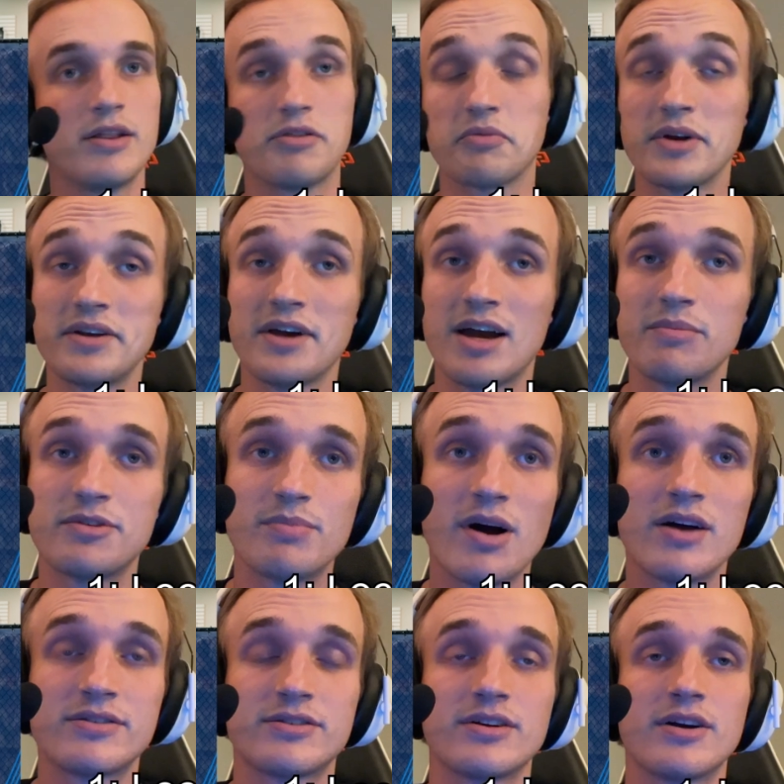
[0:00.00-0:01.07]
3-time
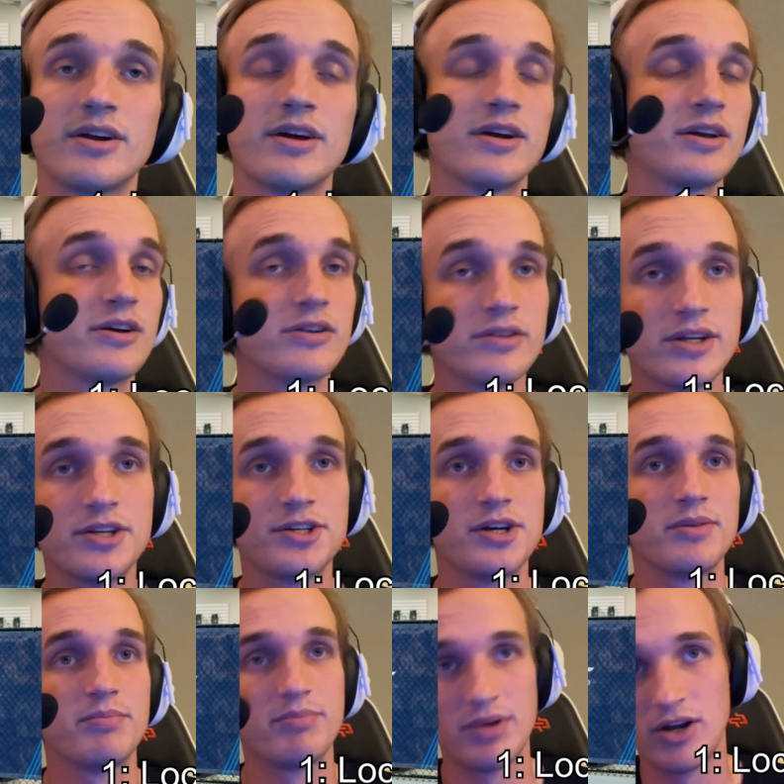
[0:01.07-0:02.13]
sponsored collegiate
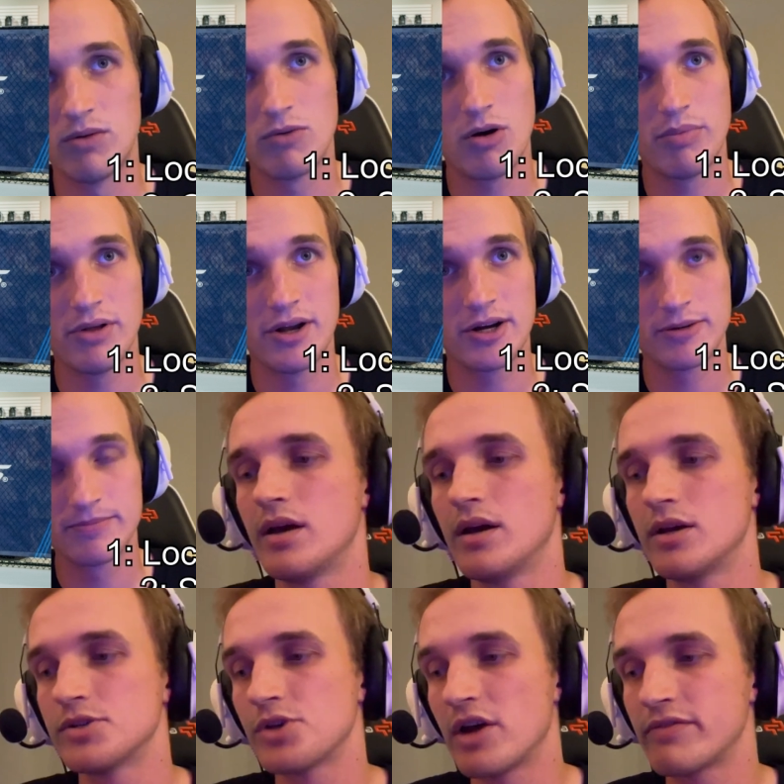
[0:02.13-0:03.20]
pickleball player.
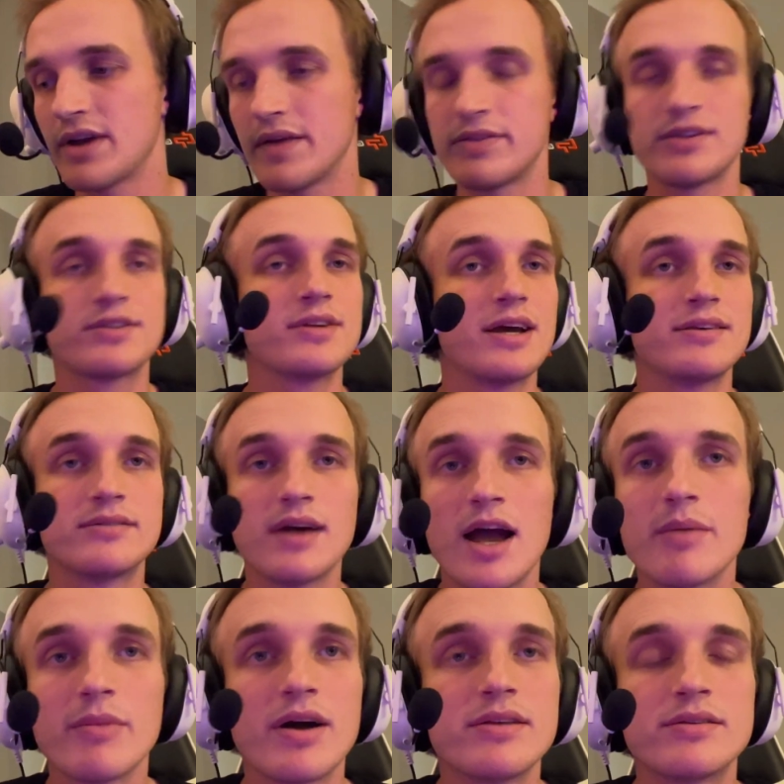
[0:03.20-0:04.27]
So I've got this nice
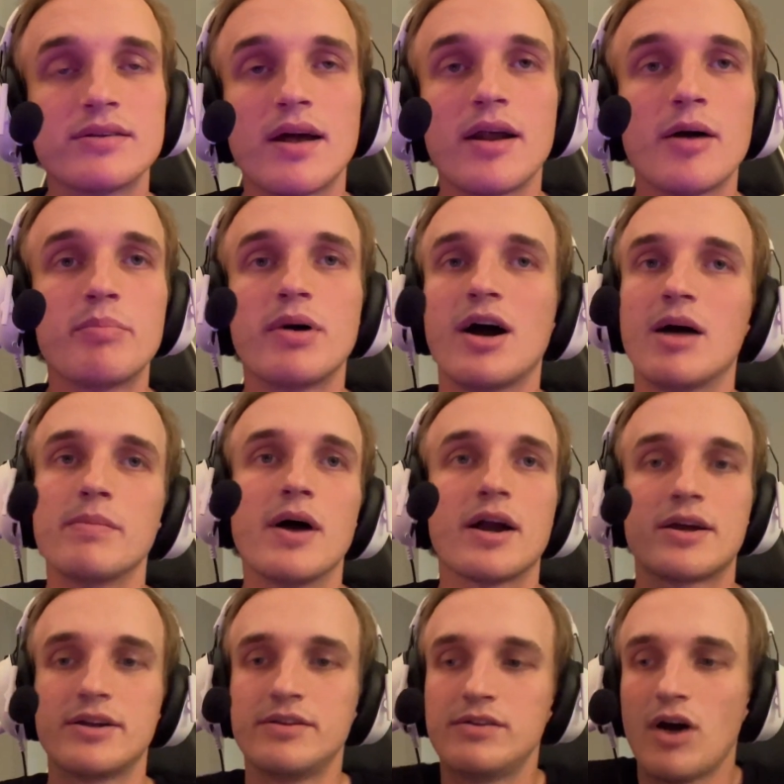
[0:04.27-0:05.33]
timeline set up. I'm not
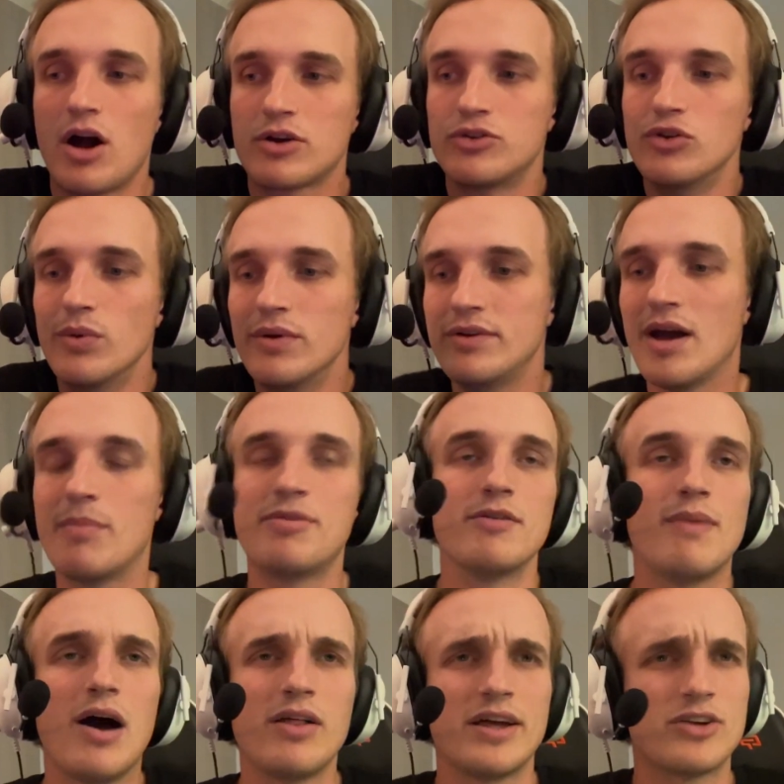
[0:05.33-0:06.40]
going to talk too in depth
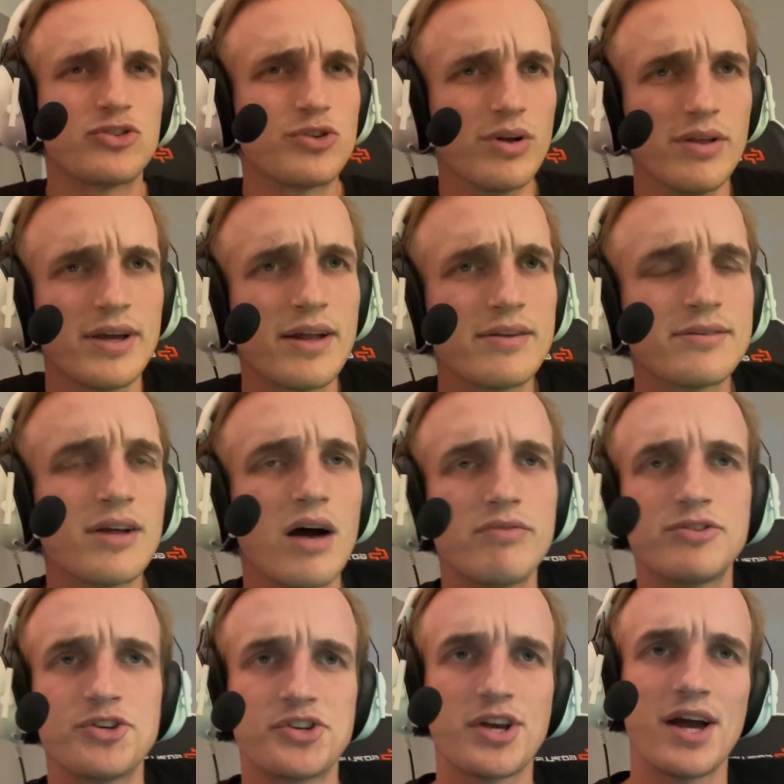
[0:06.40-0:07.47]
about like drilling and stuff,
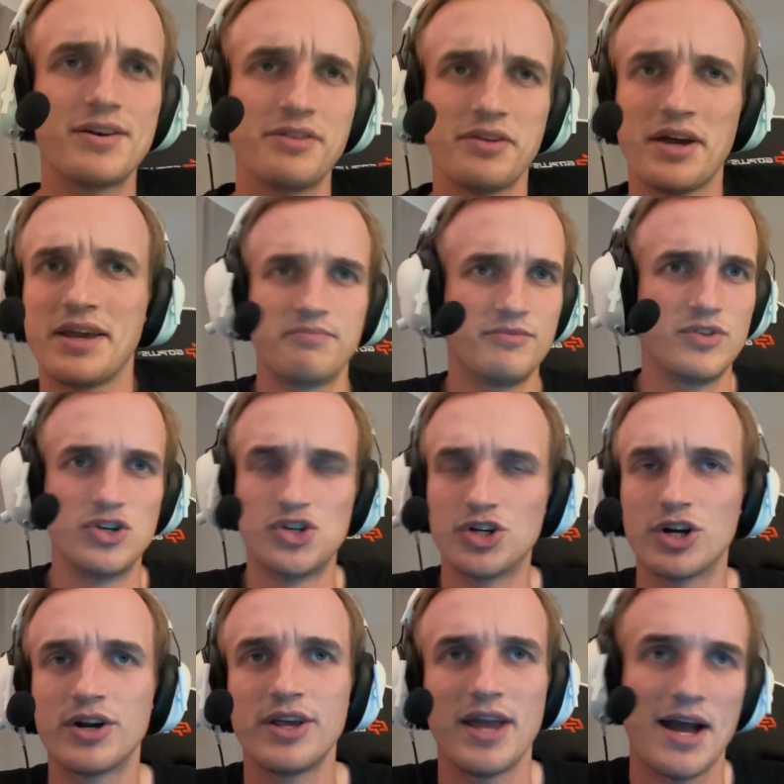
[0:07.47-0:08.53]
just kind of like the
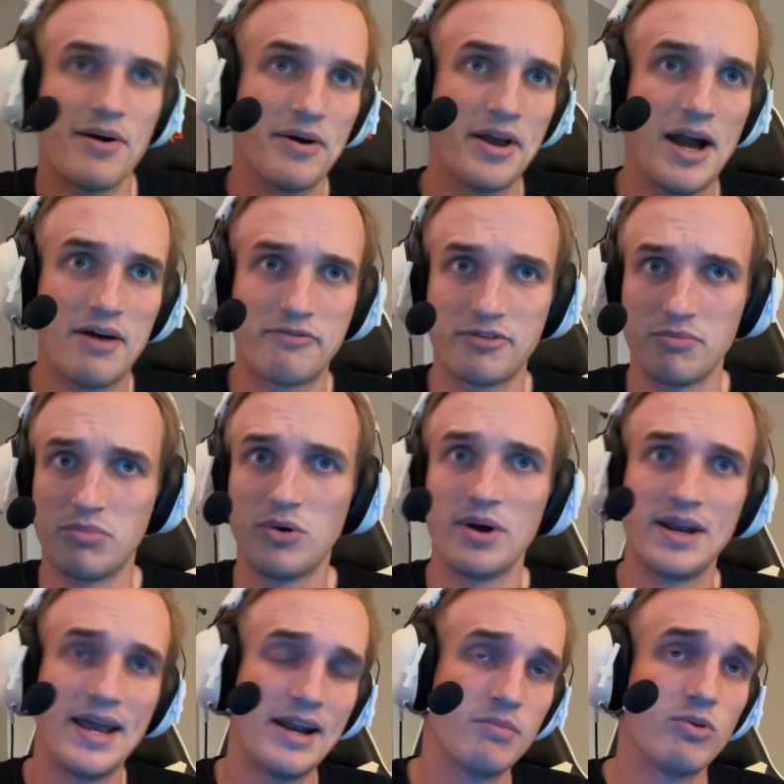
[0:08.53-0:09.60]
journey, how I got from point
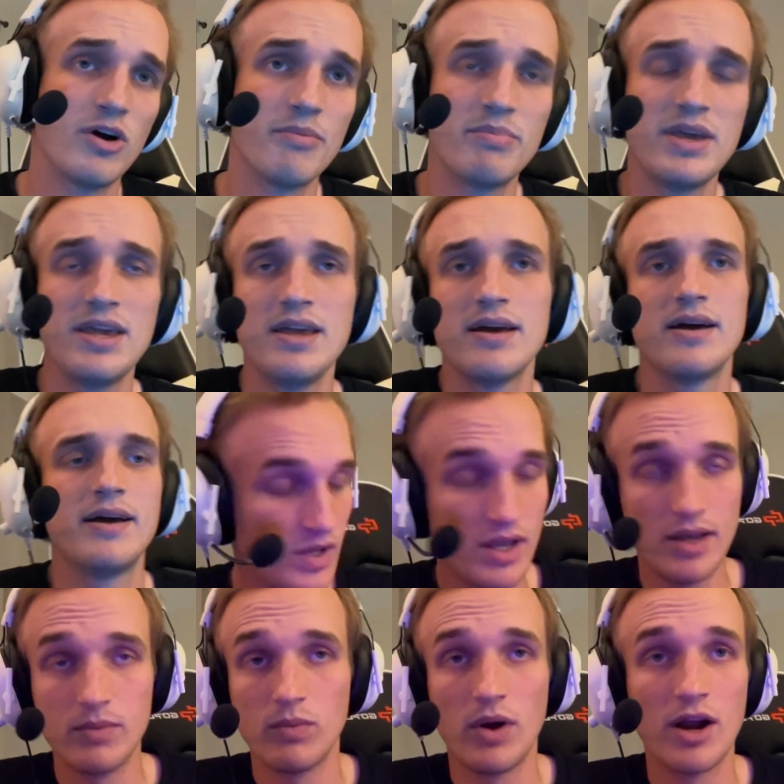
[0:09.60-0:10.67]
A to point B
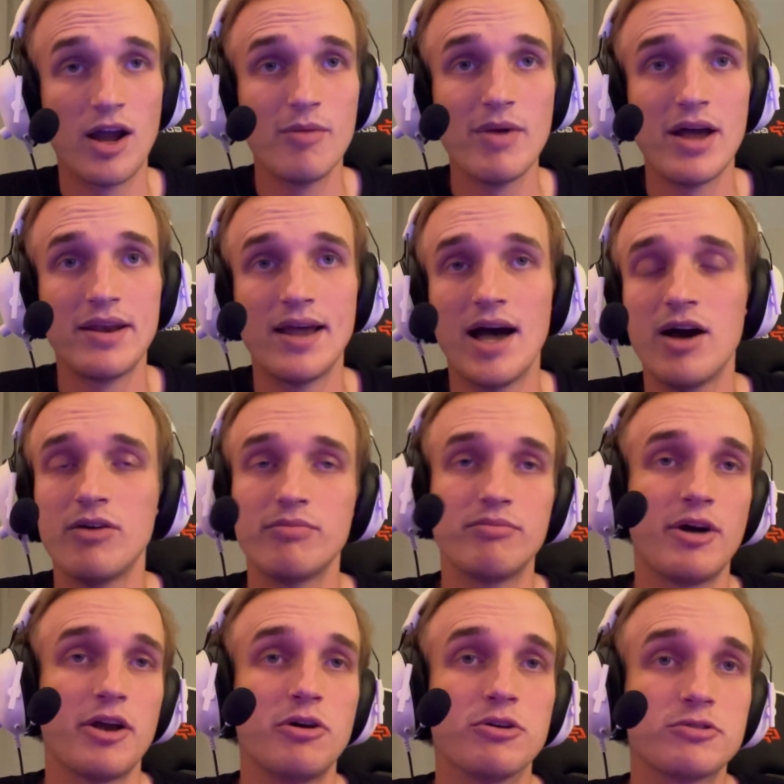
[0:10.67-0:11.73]
and where I'm at now, my
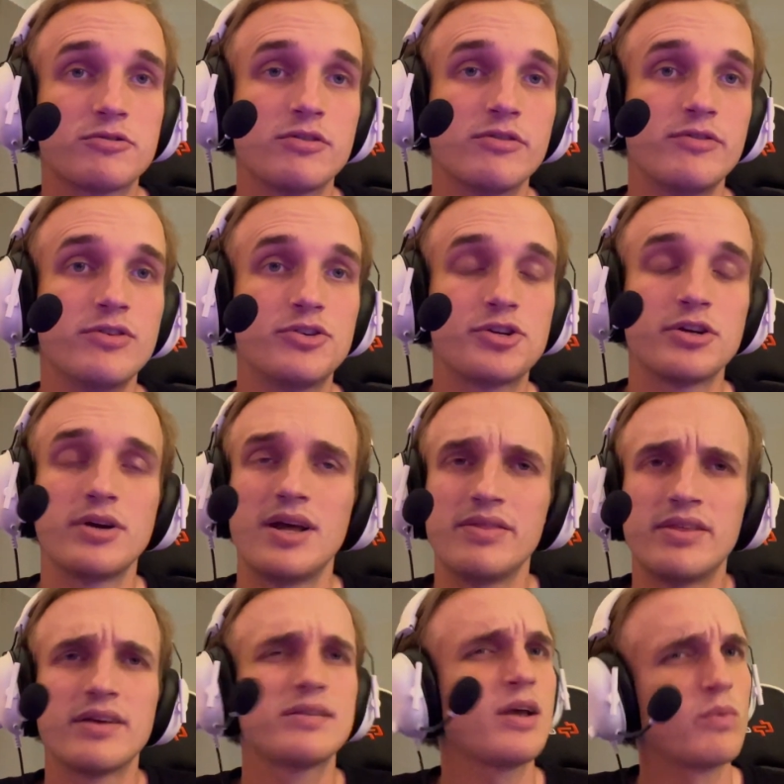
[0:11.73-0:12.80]
goals for the future, and
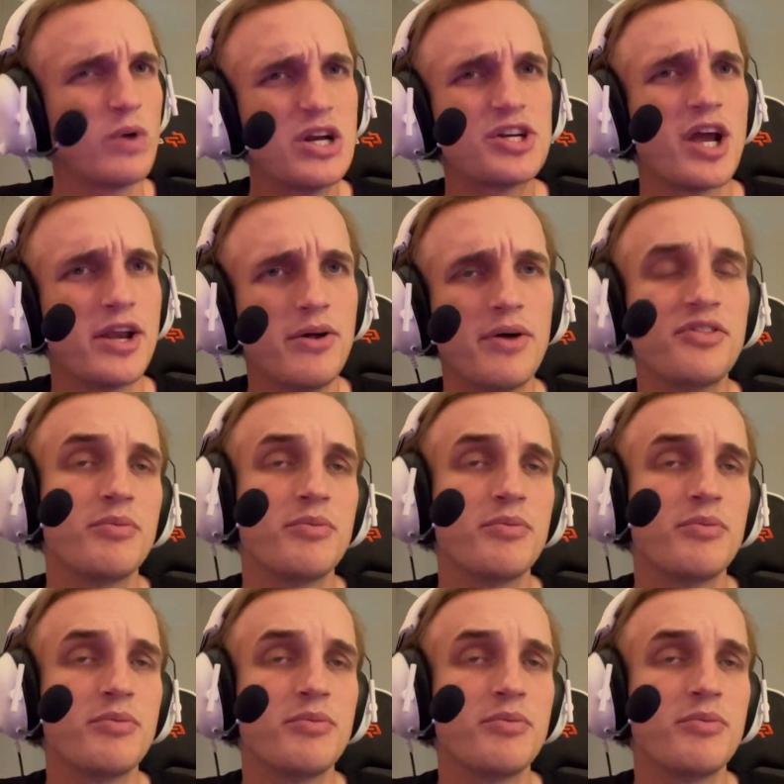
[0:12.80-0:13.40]
things I wish I knew at the